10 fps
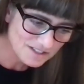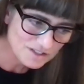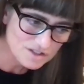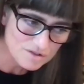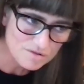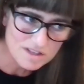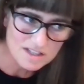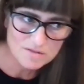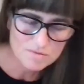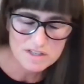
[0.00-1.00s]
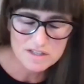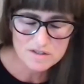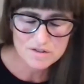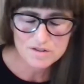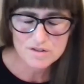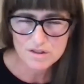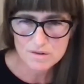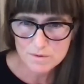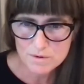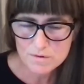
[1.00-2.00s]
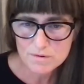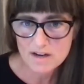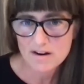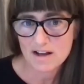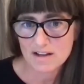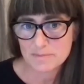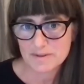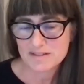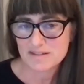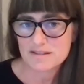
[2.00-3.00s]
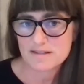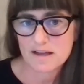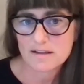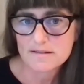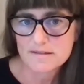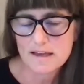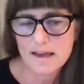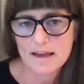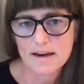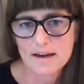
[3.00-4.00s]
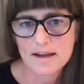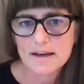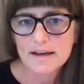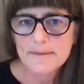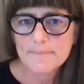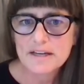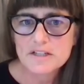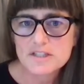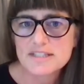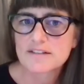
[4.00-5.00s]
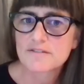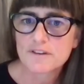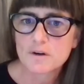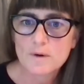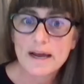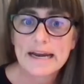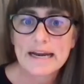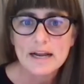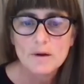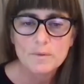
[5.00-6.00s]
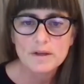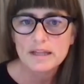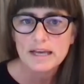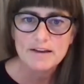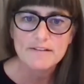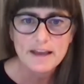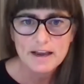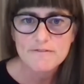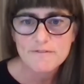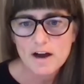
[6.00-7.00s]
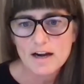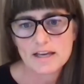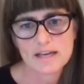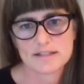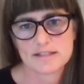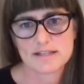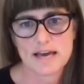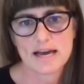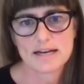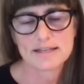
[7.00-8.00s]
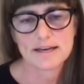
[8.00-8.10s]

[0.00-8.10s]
to do this research through their husbands and sons, and that just didn't feel right. And I really, like I, like I fought against that.